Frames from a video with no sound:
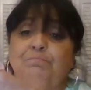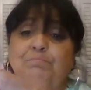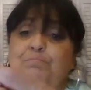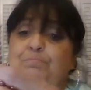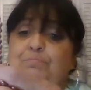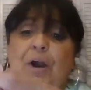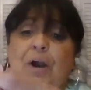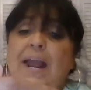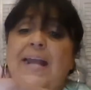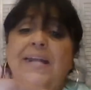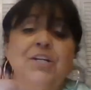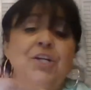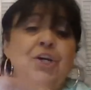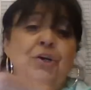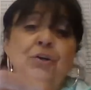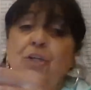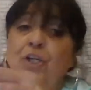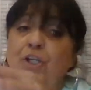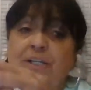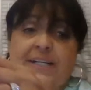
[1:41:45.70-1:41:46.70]
brand
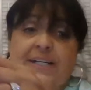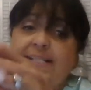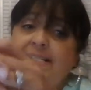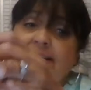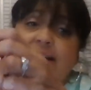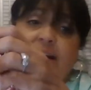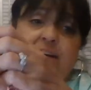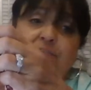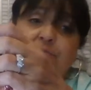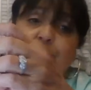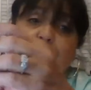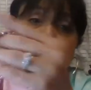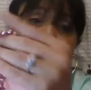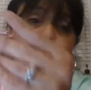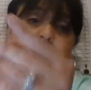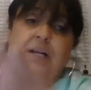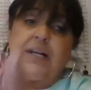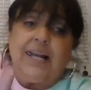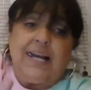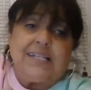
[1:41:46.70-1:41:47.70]
new looking set of
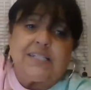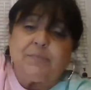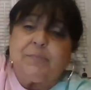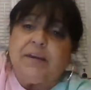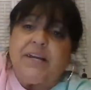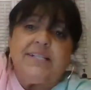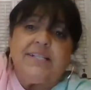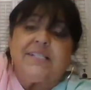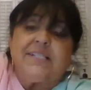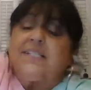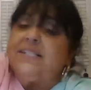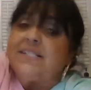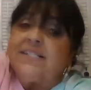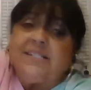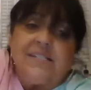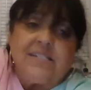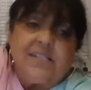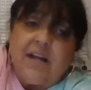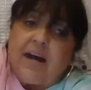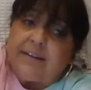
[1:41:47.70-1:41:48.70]
mercury glass beads, this
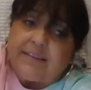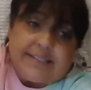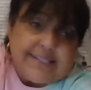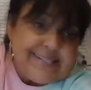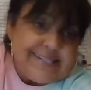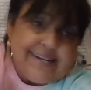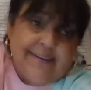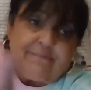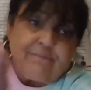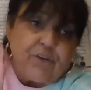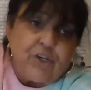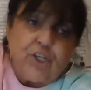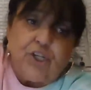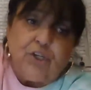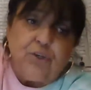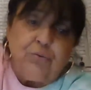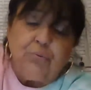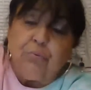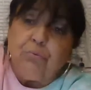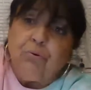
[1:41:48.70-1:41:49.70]
is not the set for
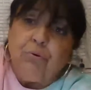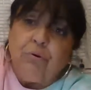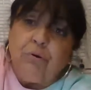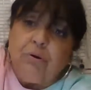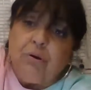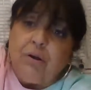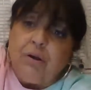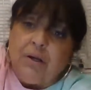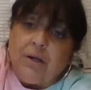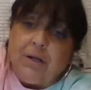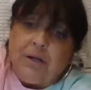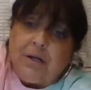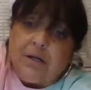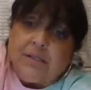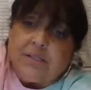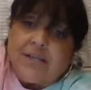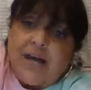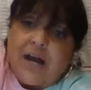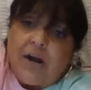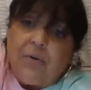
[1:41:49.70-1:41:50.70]
you.
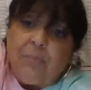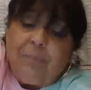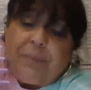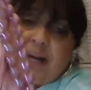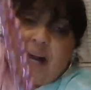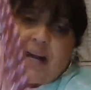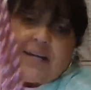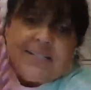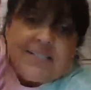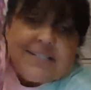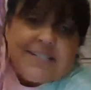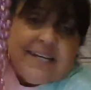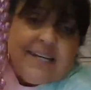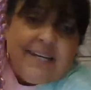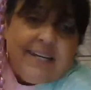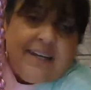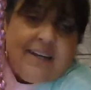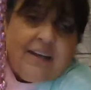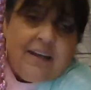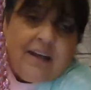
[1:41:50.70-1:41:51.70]
So, because
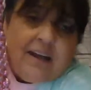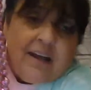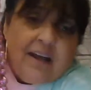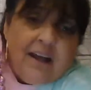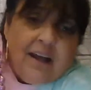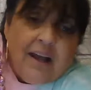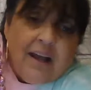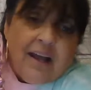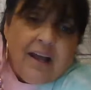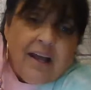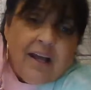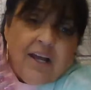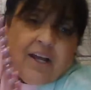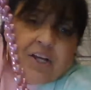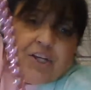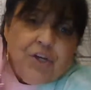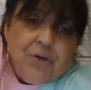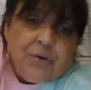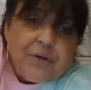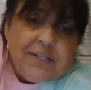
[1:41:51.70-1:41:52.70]
see,
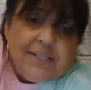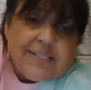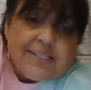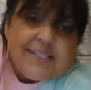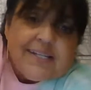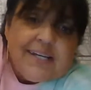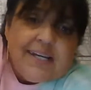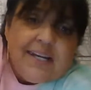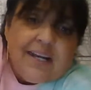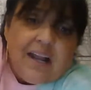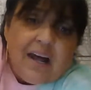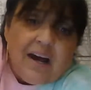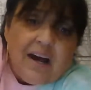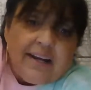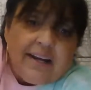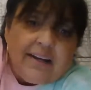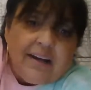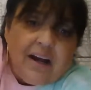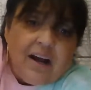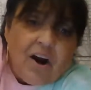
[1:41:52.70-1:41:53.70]
you can see
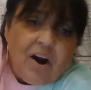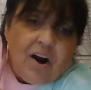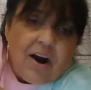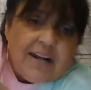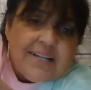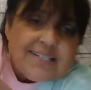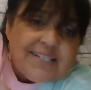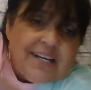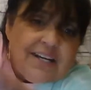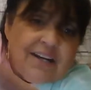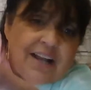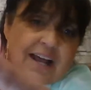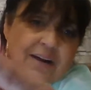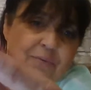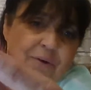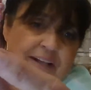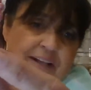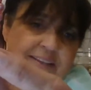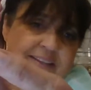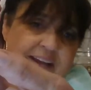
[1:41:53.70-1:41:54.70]
like, all right, see like
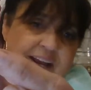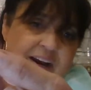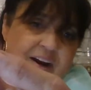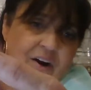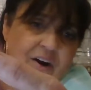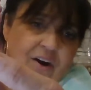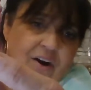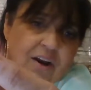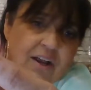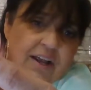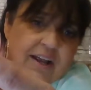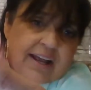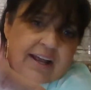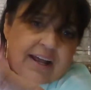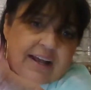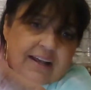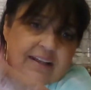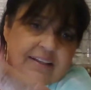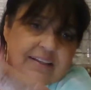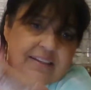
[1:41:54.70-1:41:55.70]
right there,
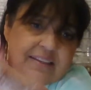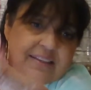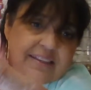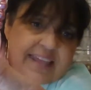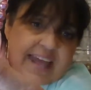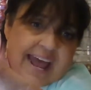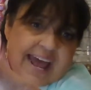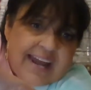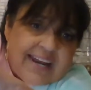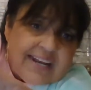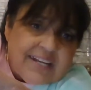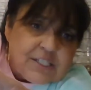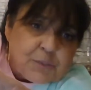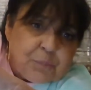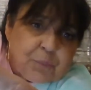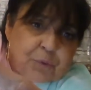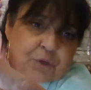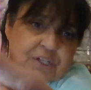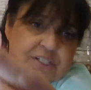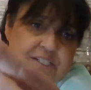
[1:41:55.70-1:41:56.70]
that is
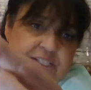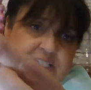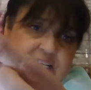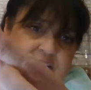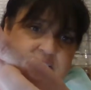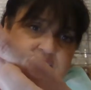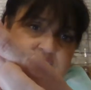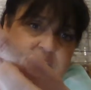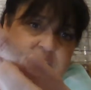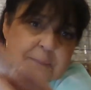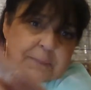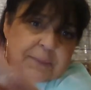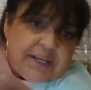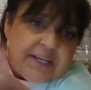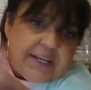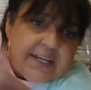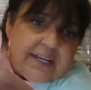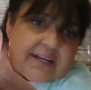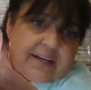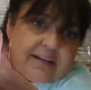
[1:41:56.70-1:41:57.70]
pristine
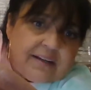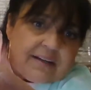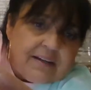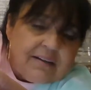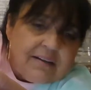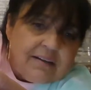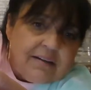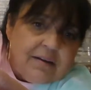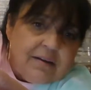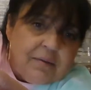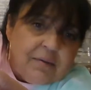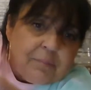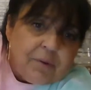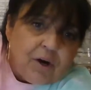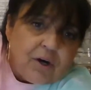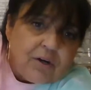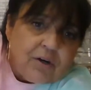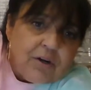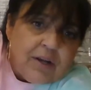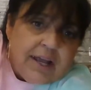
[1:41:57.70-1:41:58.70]
pink.
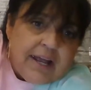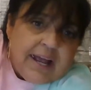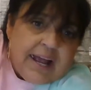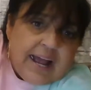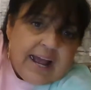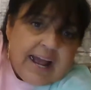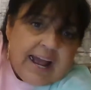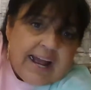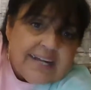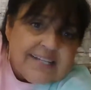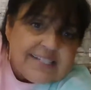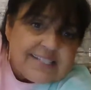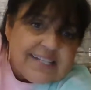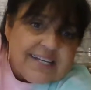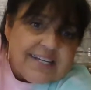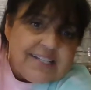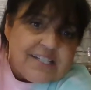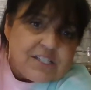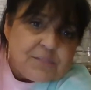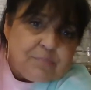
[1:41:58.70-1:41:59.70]
And
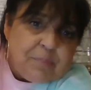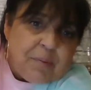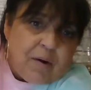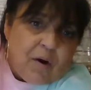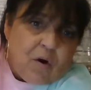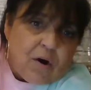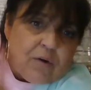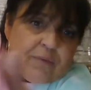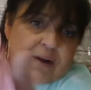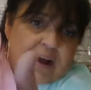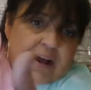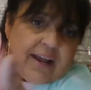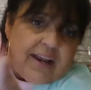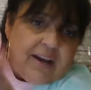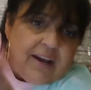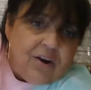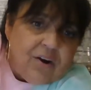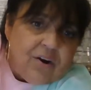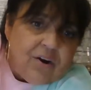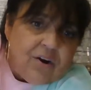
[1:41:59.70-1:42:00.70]
see this part right
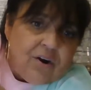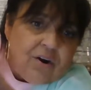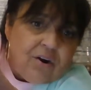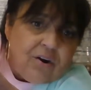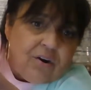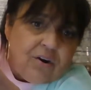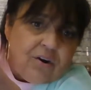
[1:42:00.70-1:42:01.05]
here,